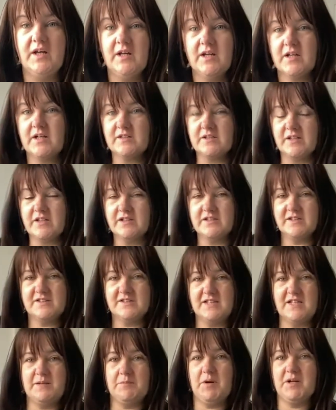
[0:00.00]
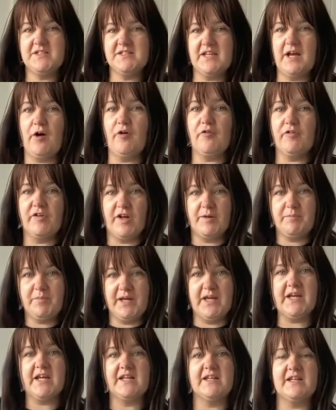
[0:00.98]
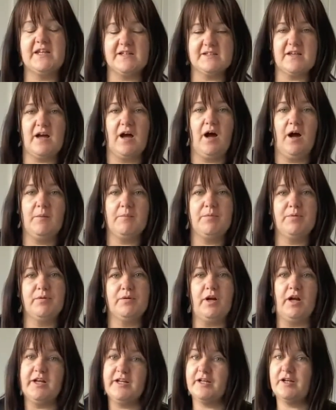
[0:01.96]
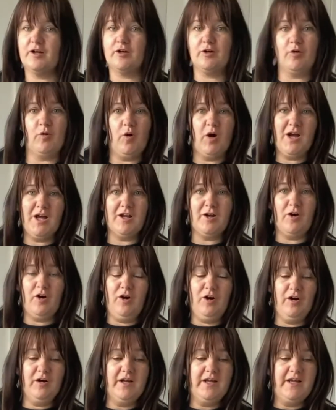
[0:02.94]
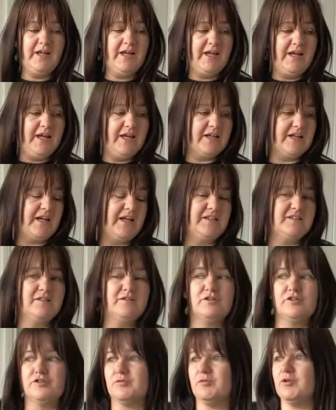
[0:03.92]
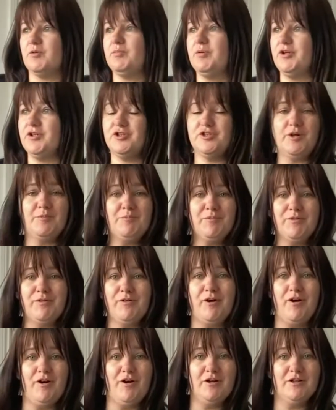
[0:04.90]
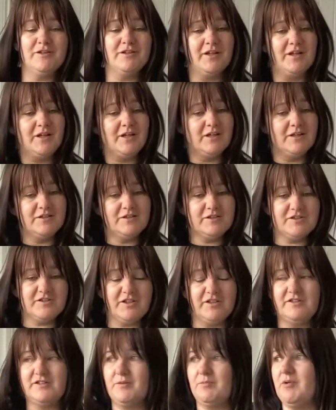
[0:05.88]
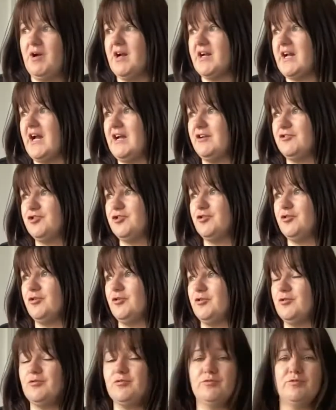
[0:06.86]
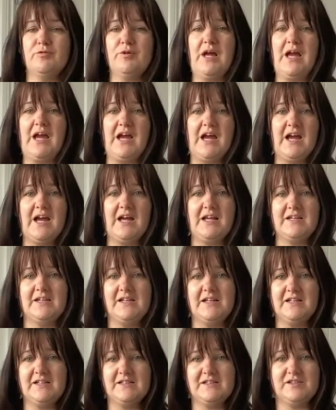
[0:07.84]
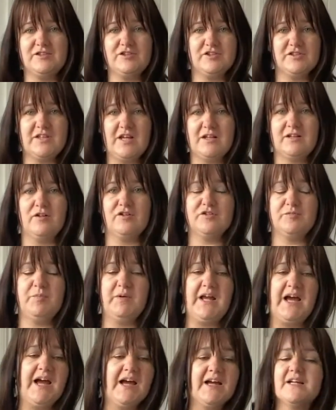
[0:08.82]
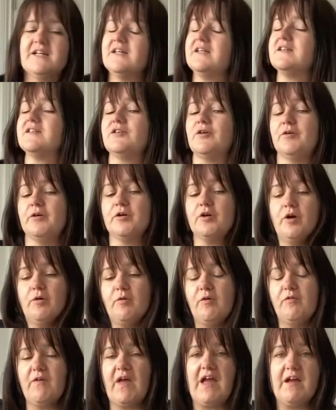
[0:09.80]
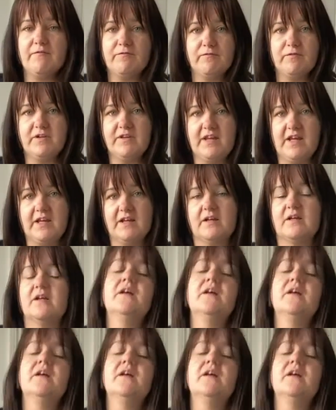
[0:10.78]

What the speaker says: because I can see myself like picking this up like quite a lot, in case I just want to put a jumper on, just go somewhere casual, and it's just that nice black, so it'll go with everything.